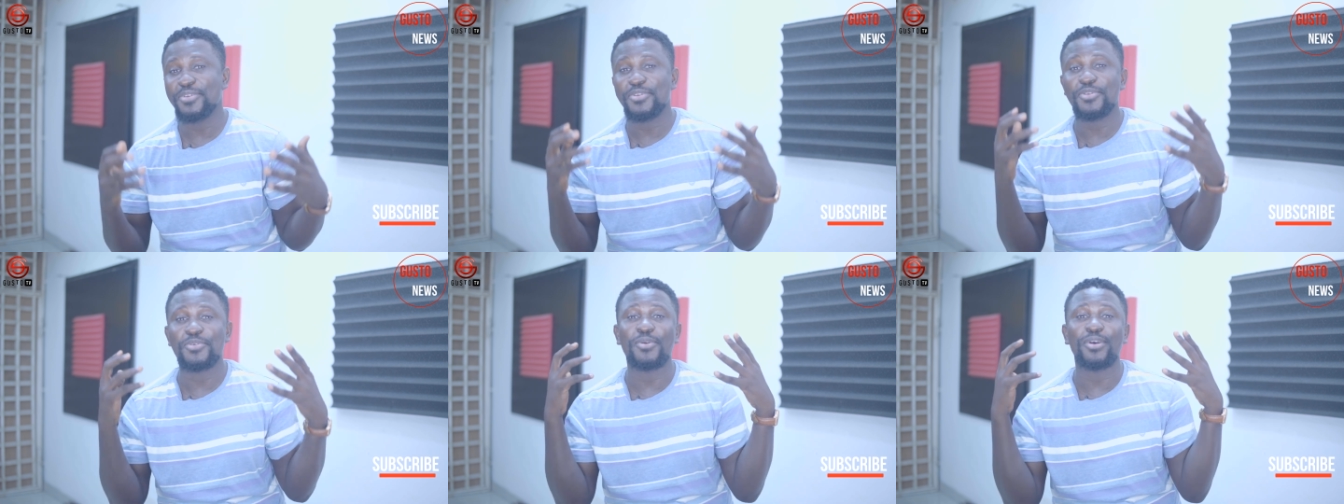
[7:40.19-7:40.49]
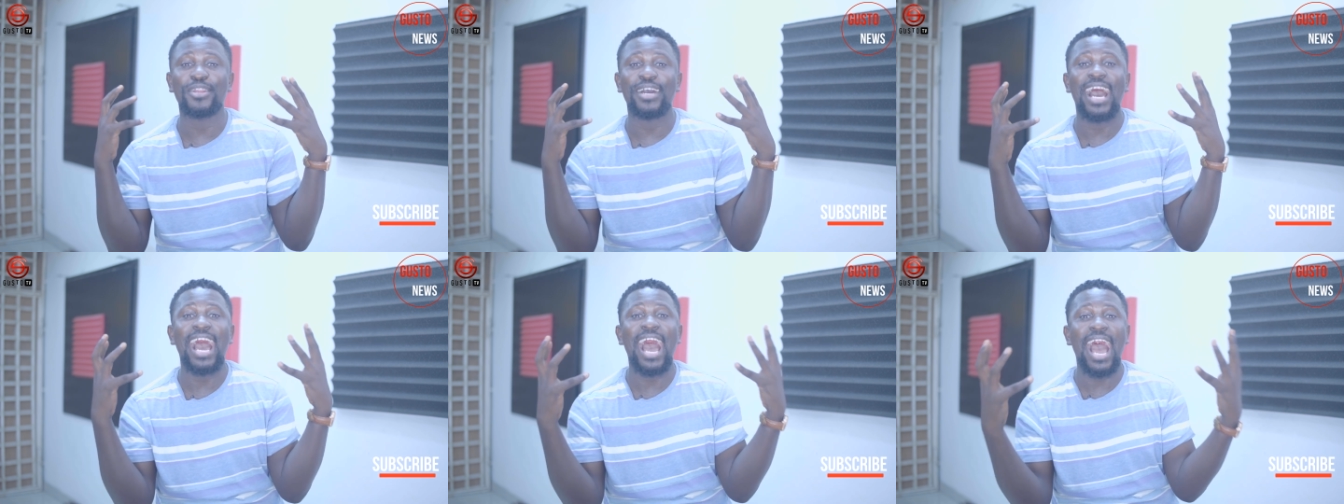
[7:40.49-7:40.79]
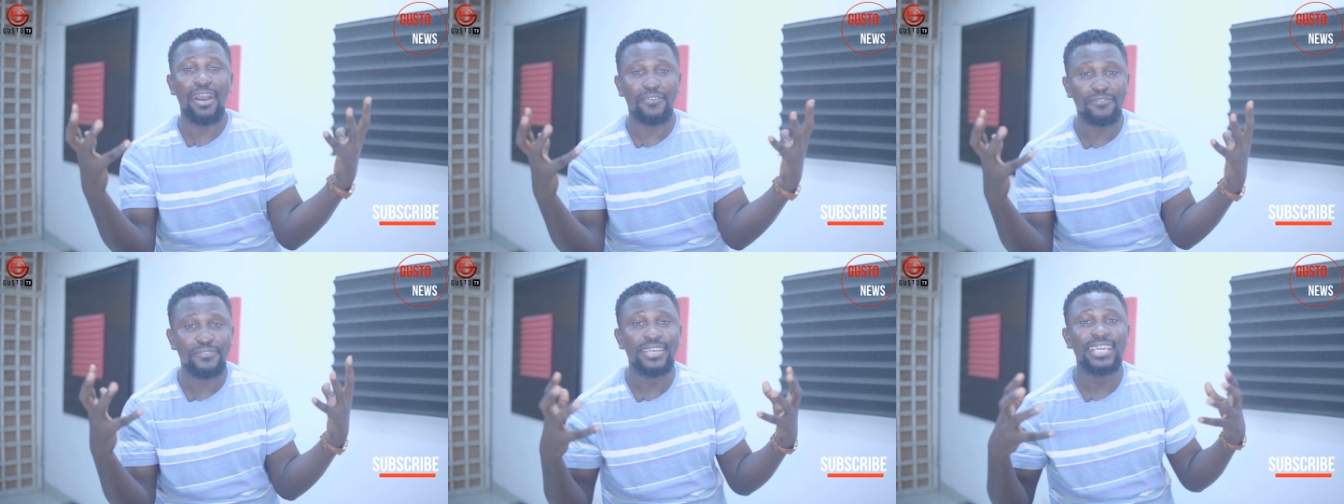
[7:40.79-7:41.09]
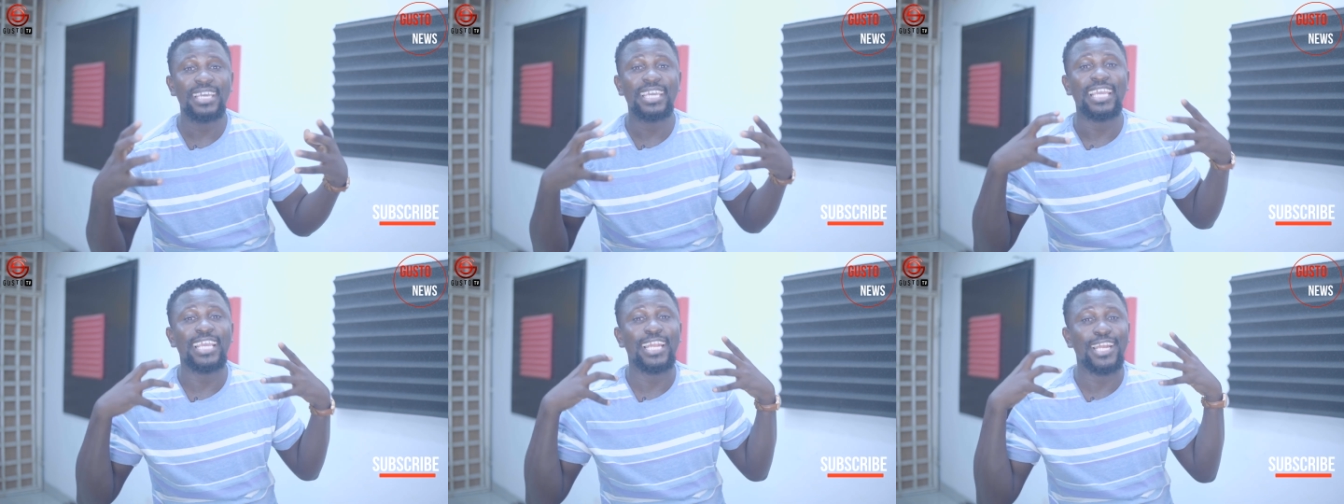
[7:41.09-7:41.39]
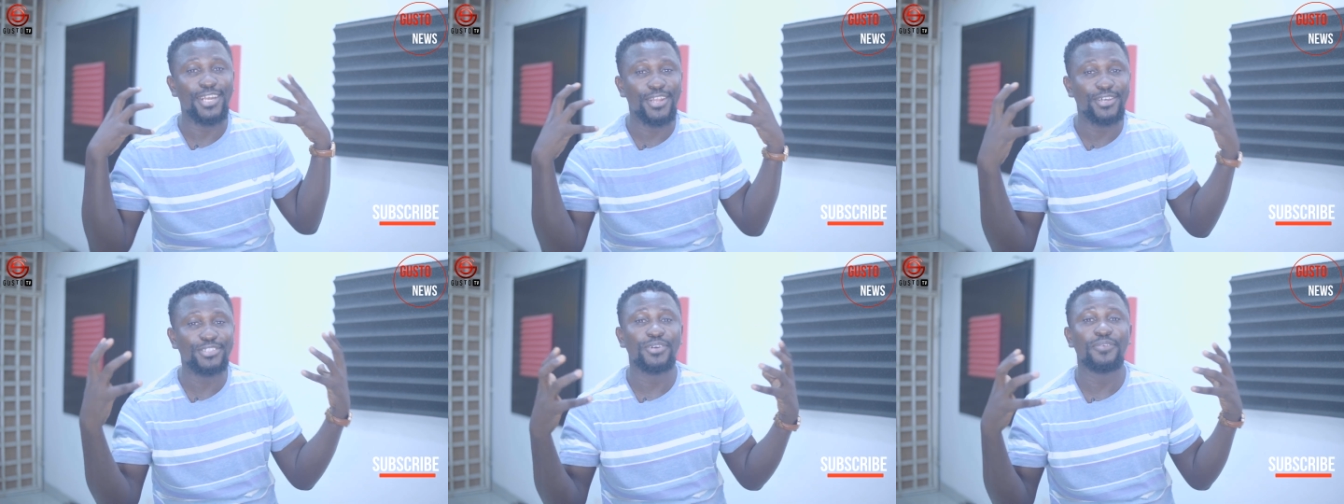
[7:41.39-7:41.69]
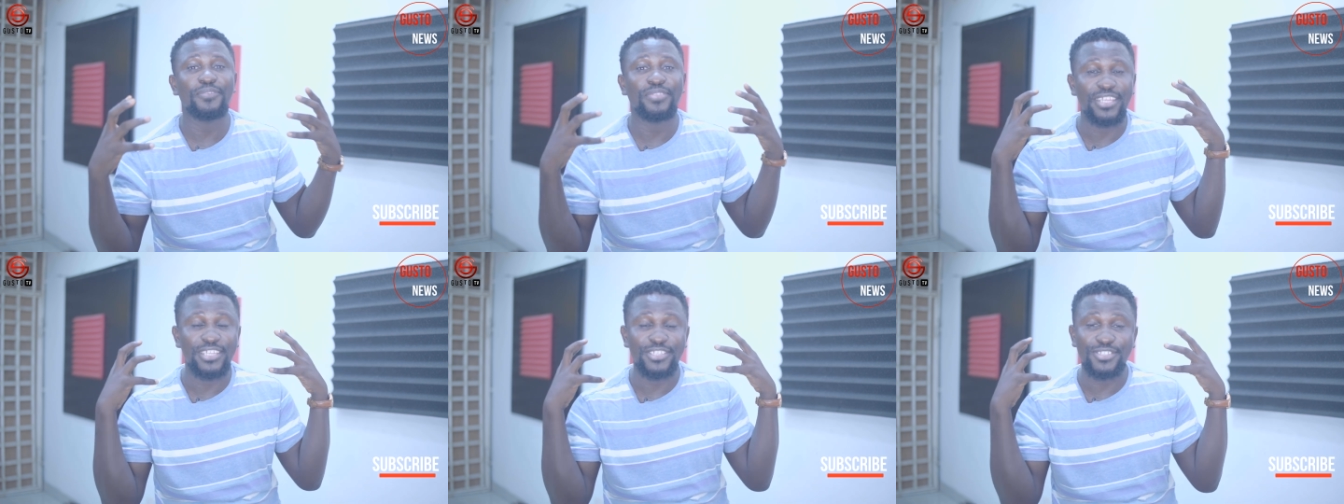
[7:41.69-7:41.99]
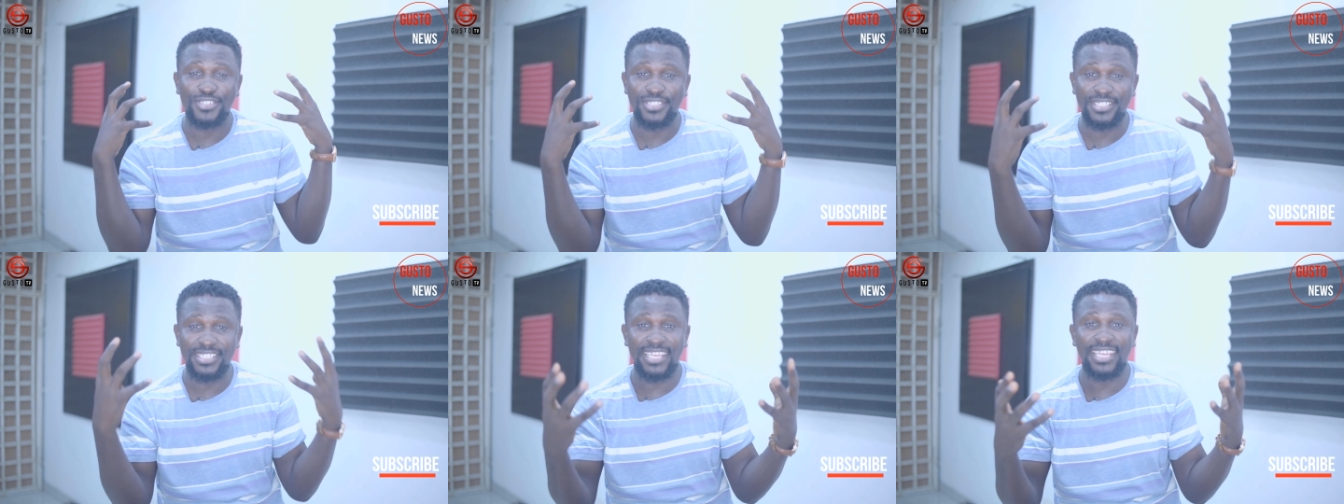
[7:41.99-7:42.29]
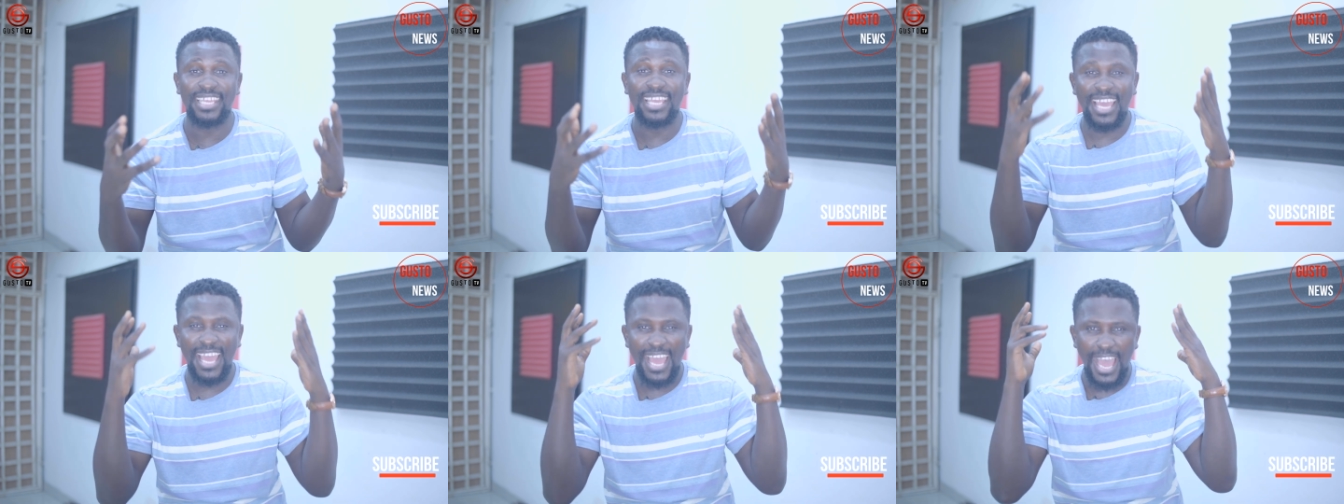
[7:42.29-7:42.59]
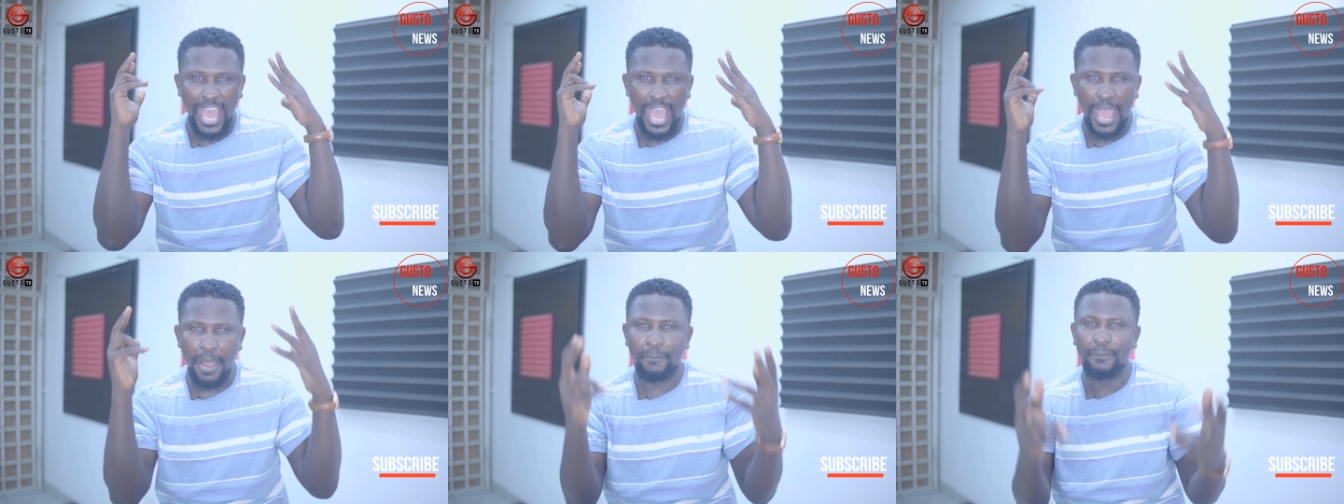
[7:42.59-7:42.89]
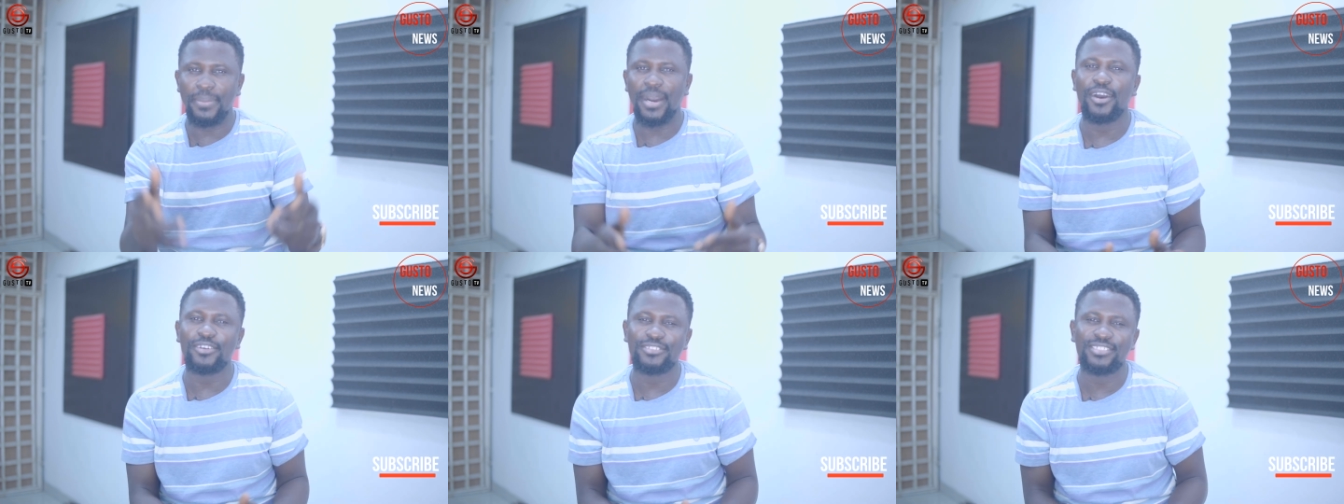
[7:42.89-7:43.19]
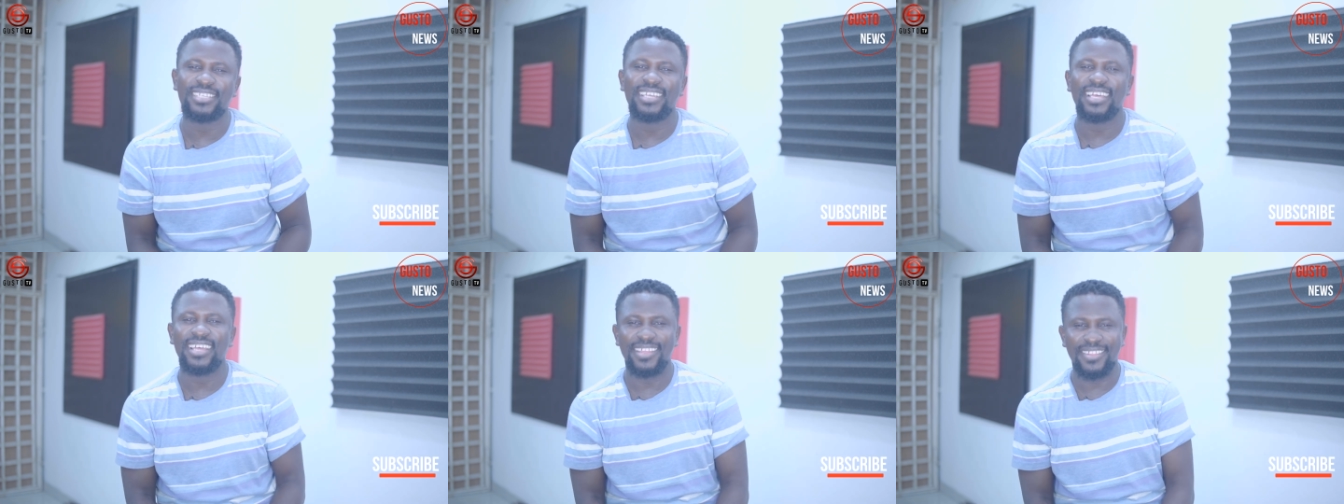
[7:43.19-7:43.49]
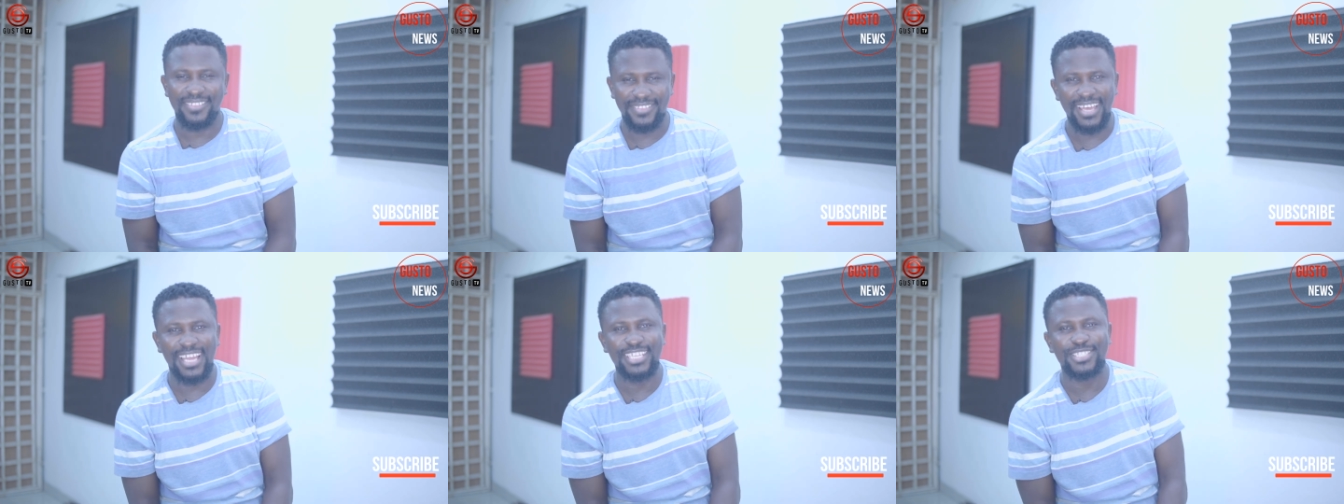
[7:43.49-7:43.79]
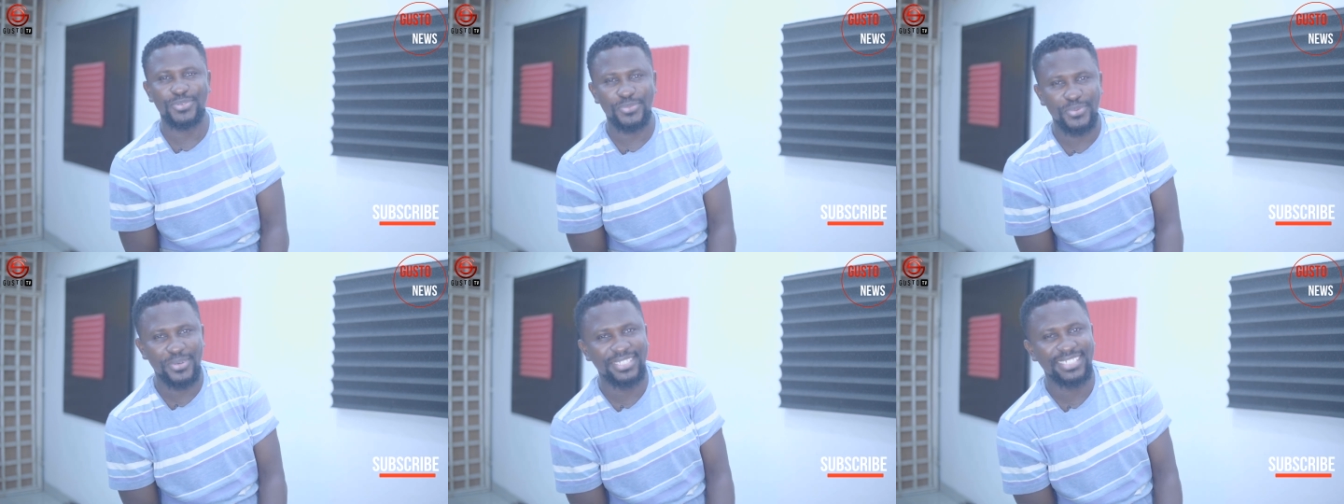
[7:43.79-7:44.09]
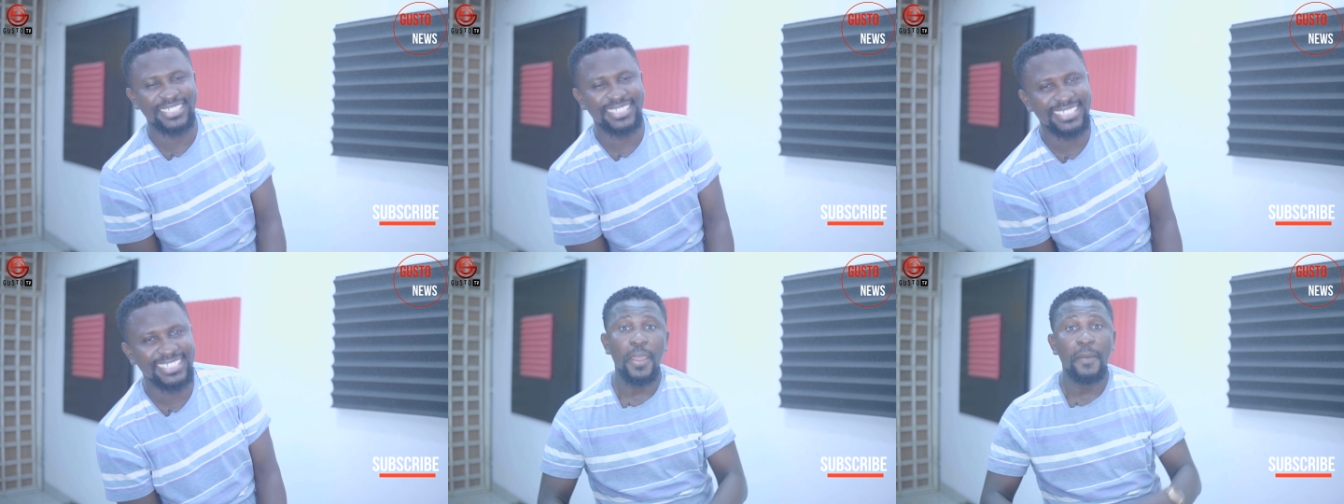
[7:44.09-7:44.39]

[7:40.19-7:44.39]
we want to have a lot of things to say about that one.